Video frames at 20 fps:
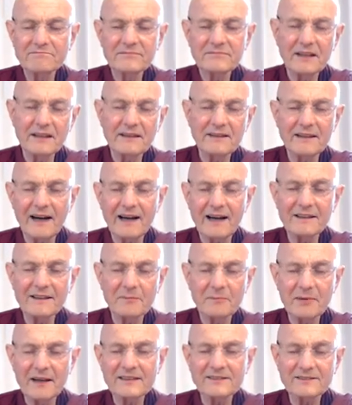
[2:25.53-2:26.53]
neither
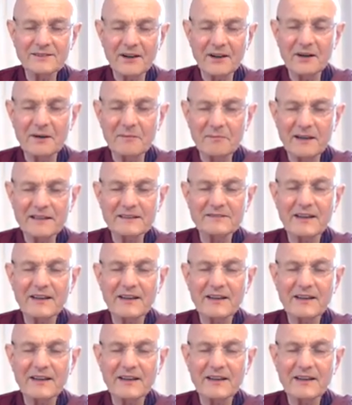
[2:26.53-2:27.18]
pleasant nor unpleasant